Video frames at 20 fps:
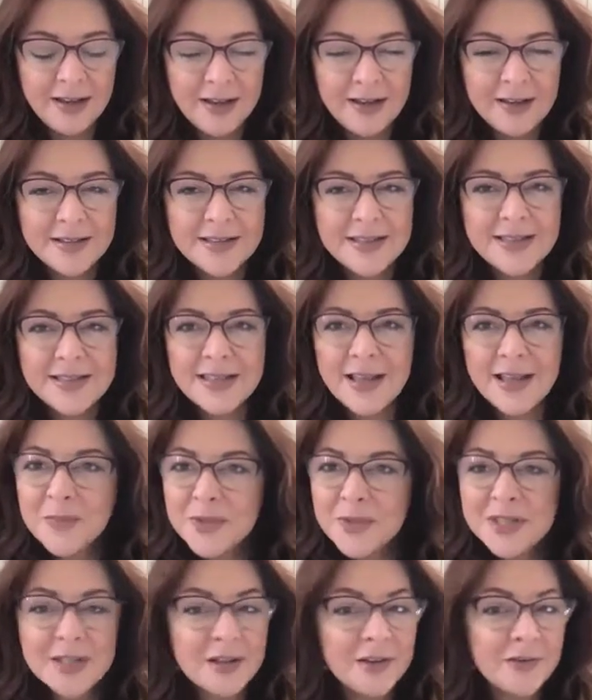some
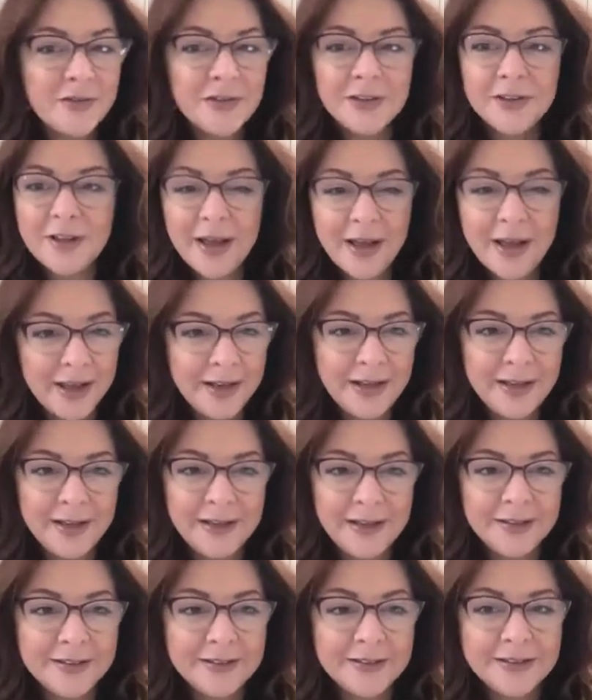silver
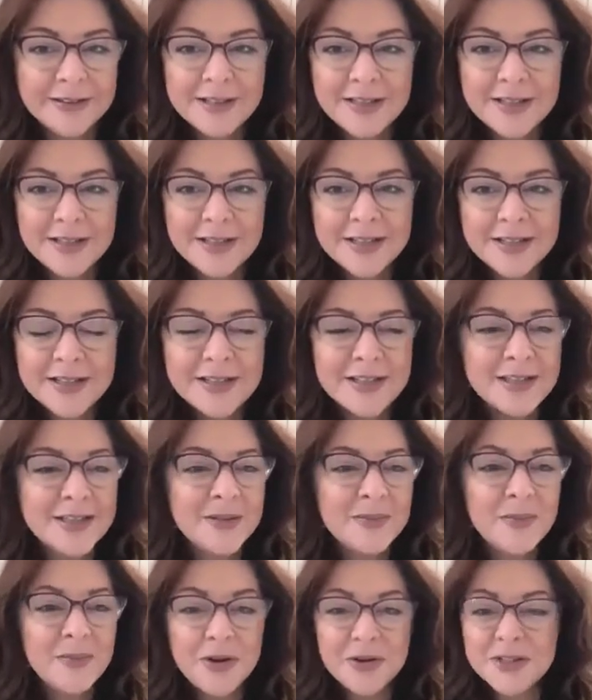lining to
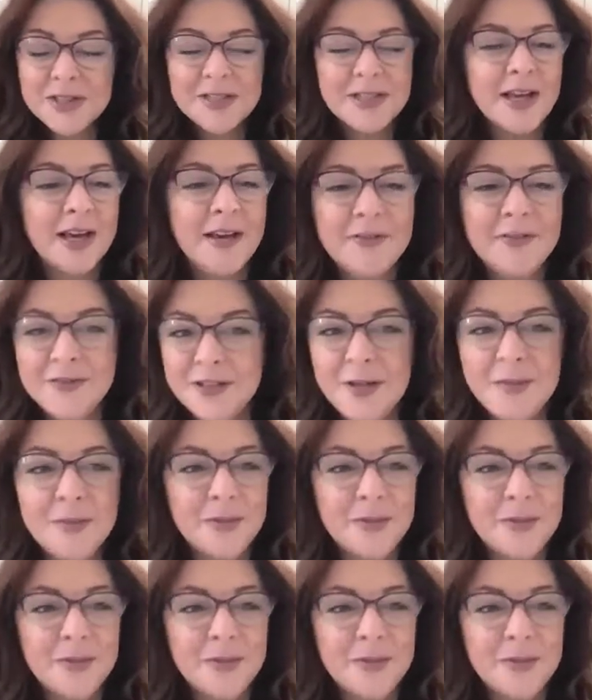the most effed up